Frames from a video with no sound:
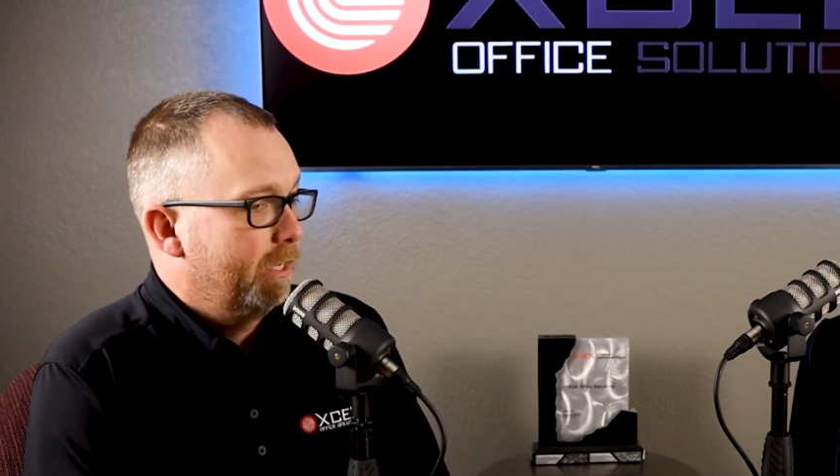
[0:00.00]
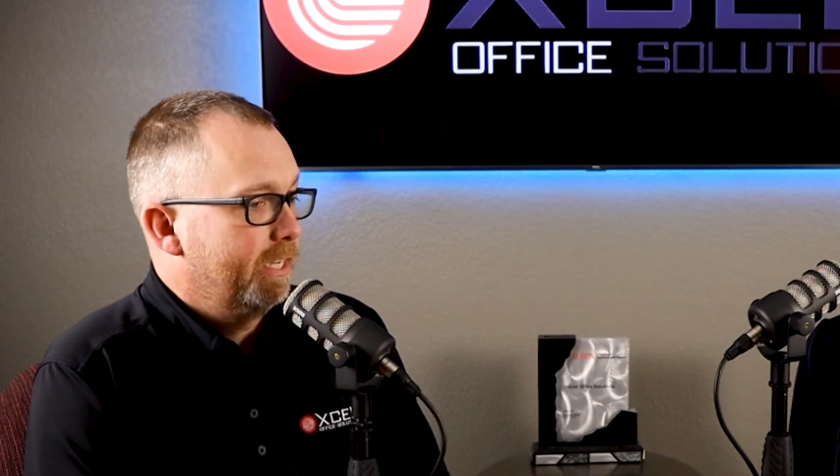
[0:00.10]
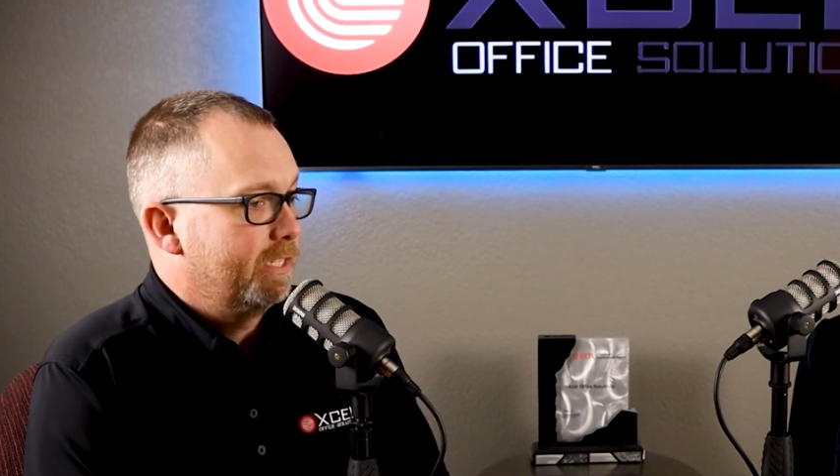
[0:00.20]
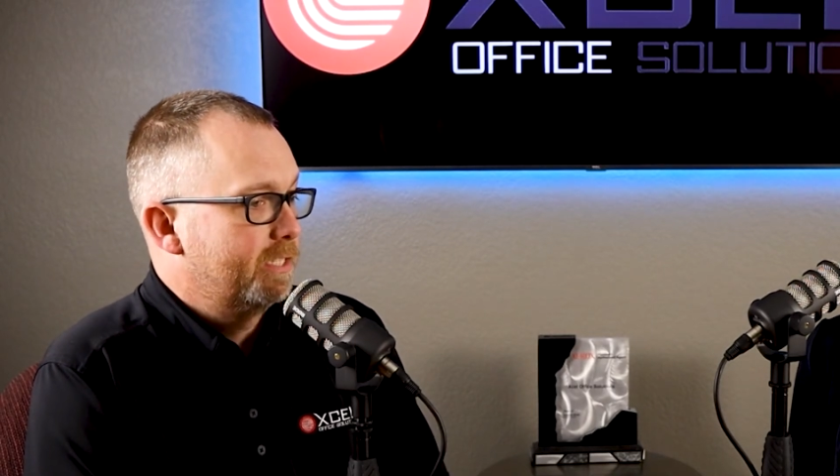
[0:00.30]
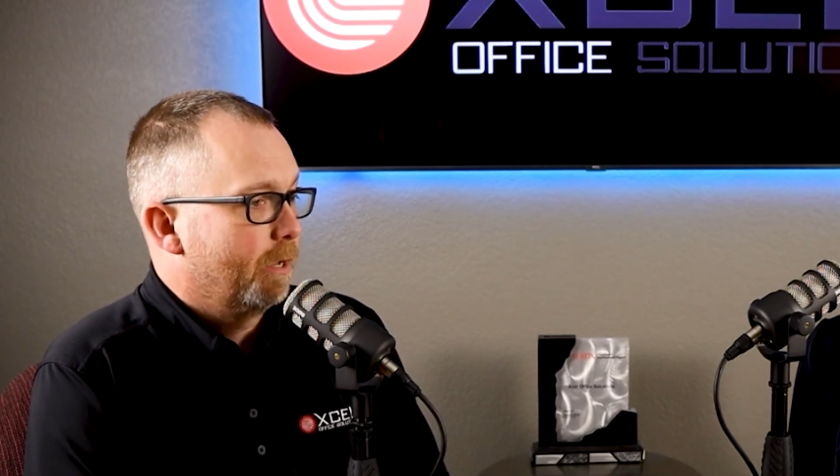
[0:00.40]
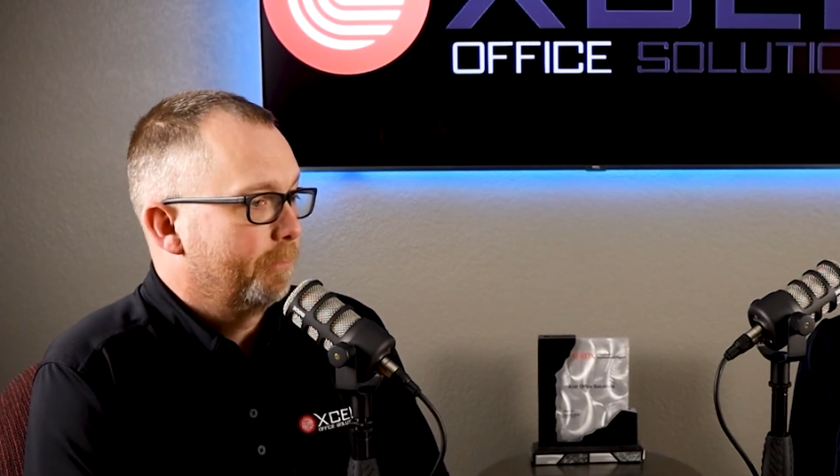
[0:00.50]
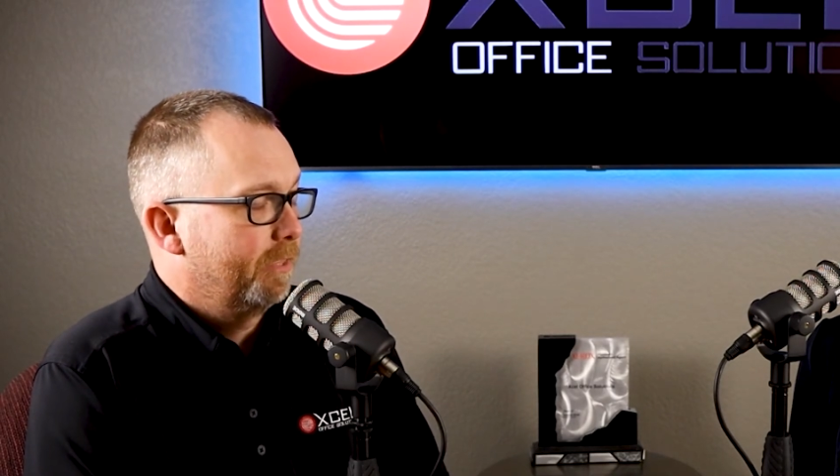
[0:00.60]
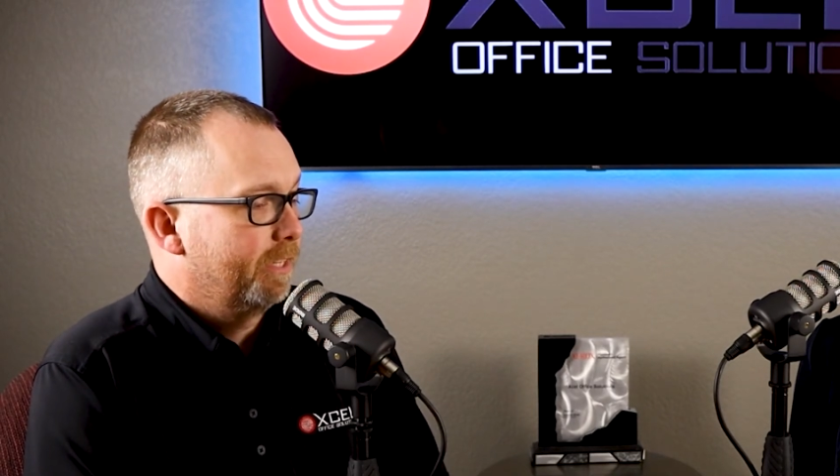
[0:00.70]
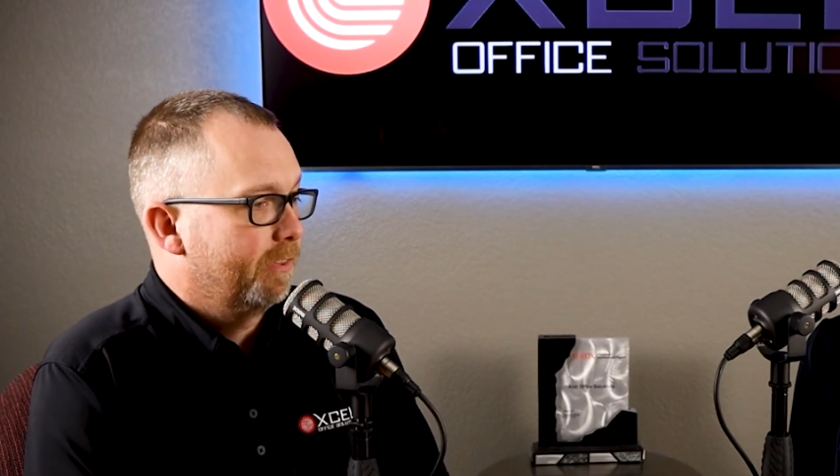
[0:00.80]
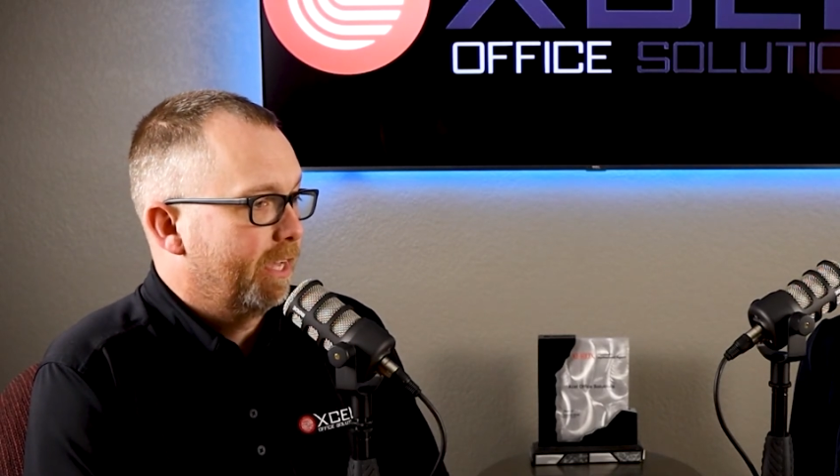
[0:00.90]
It's
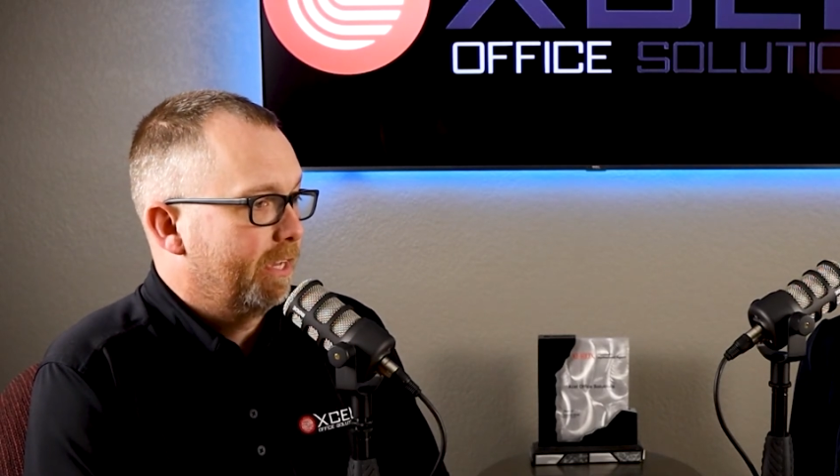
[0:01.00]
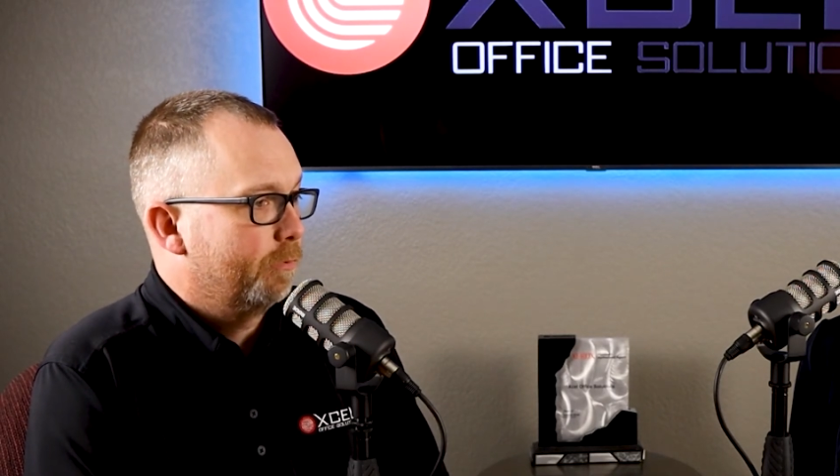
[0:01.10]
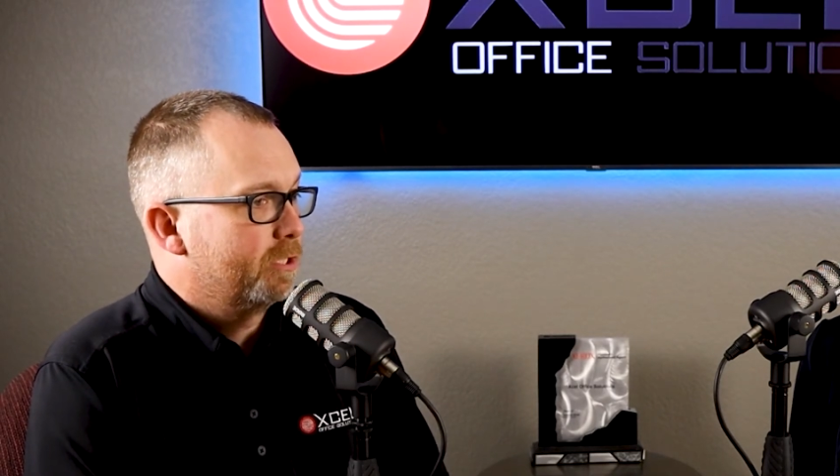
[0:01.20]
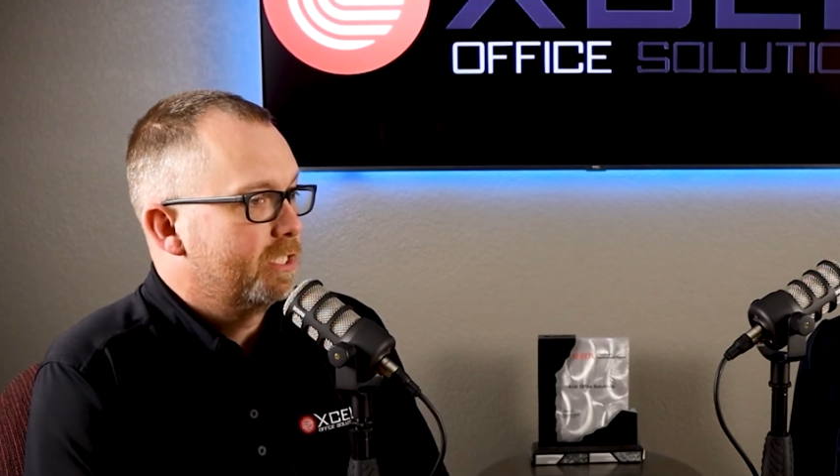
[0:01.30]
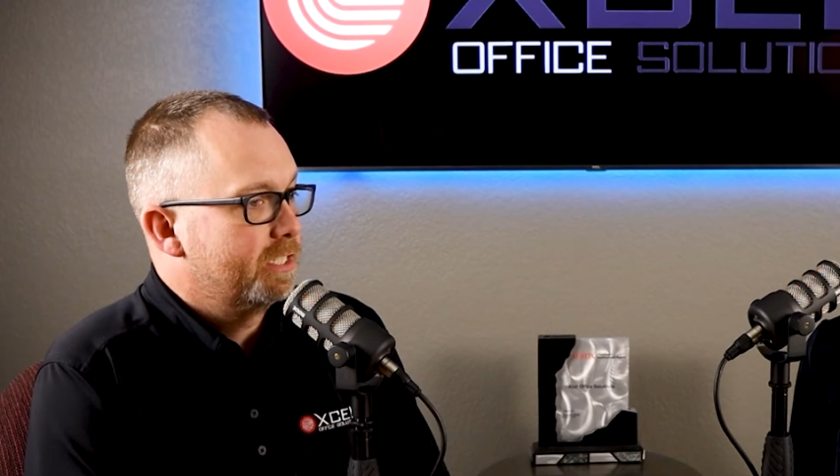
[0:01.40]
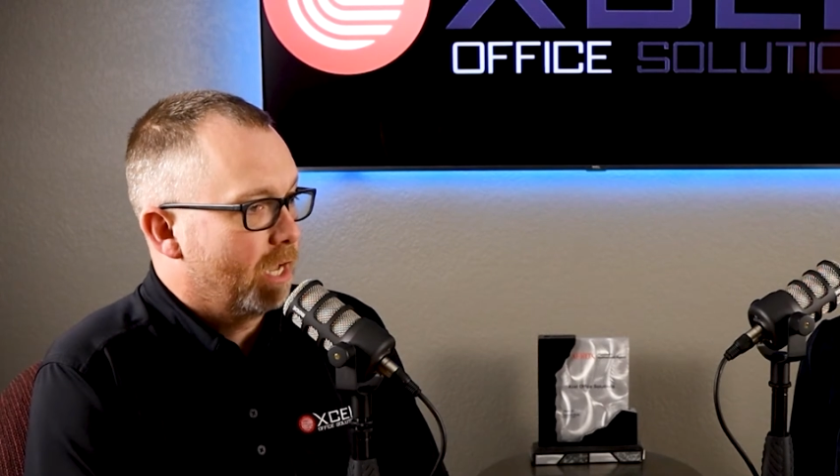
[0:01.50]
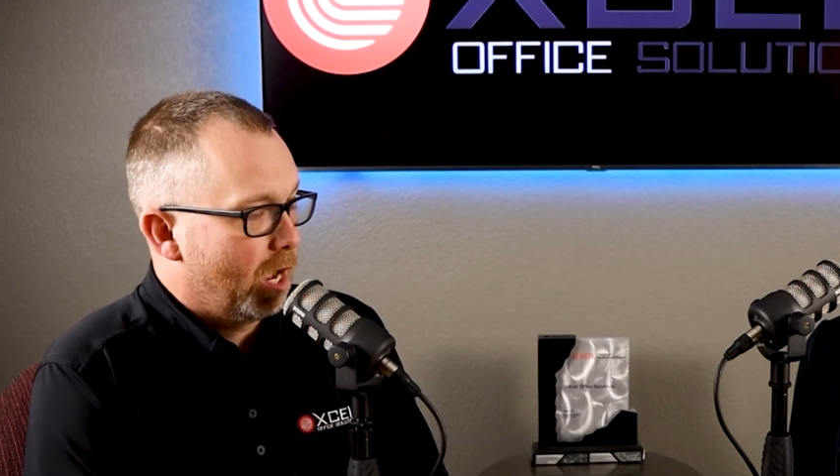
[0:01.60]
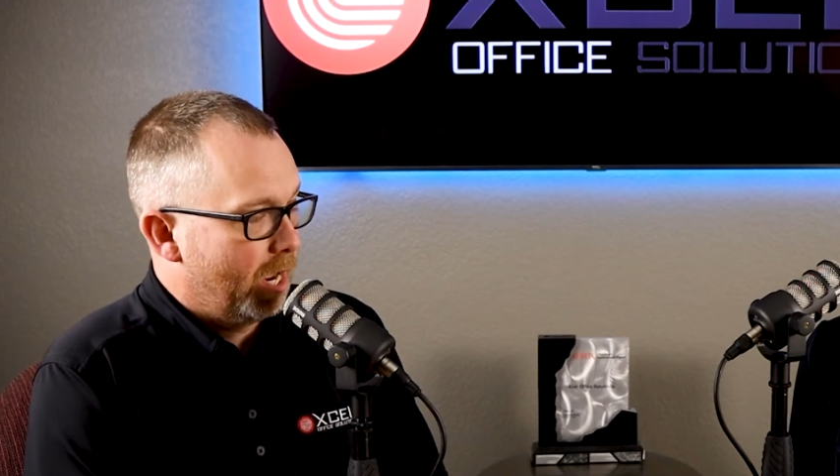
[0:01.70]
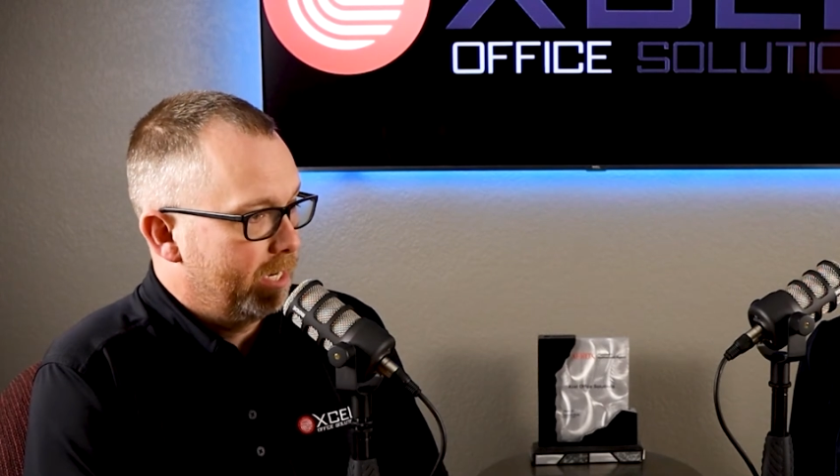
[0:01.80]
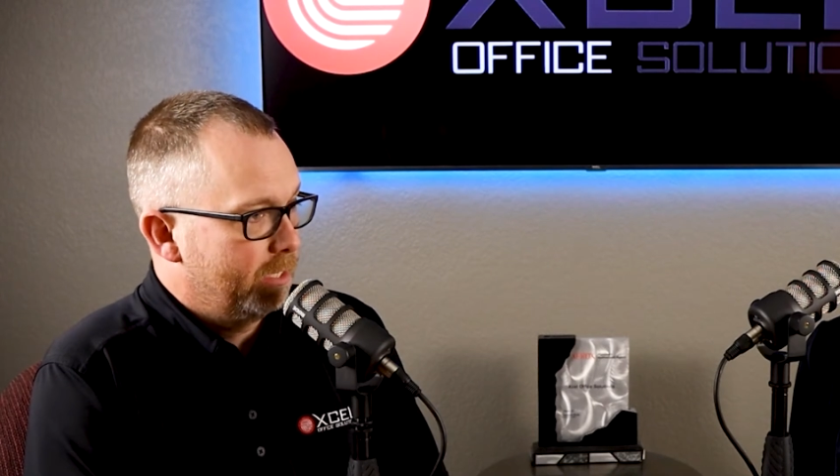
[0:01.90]
something that was
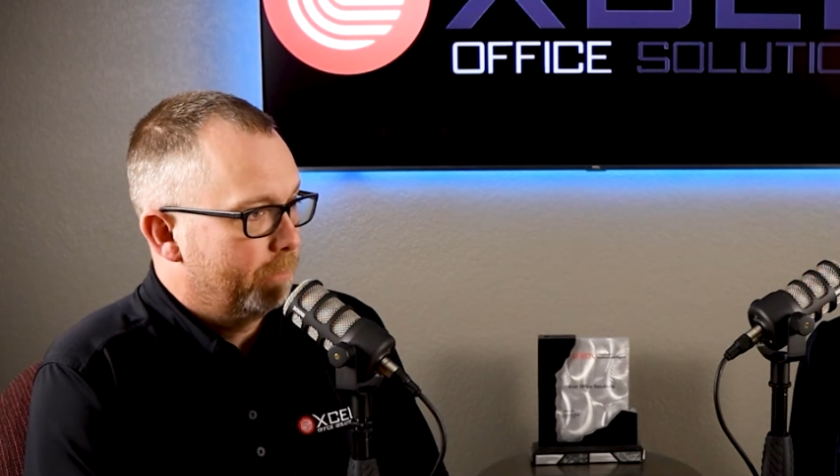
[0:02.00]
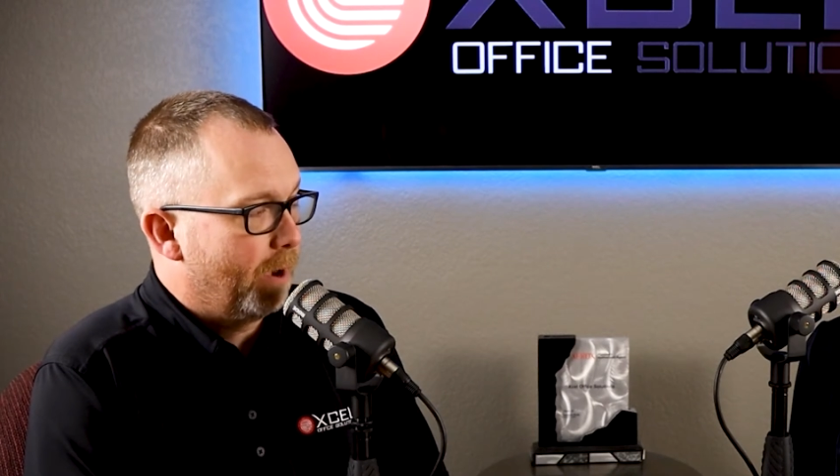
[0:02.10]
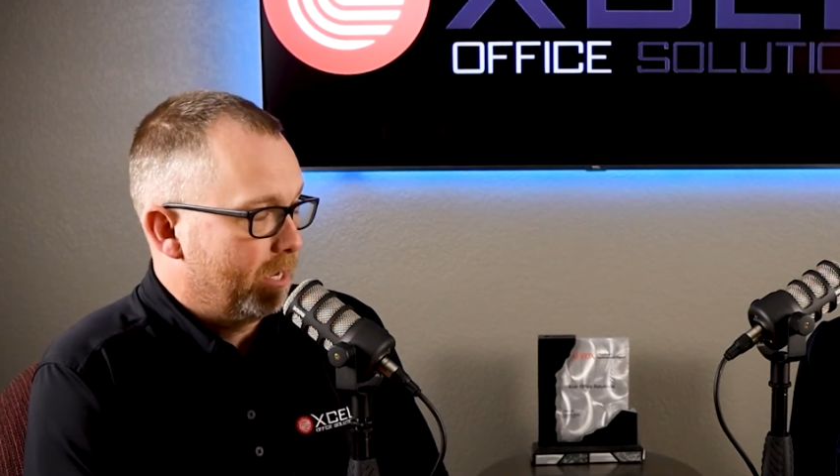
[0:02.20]
designed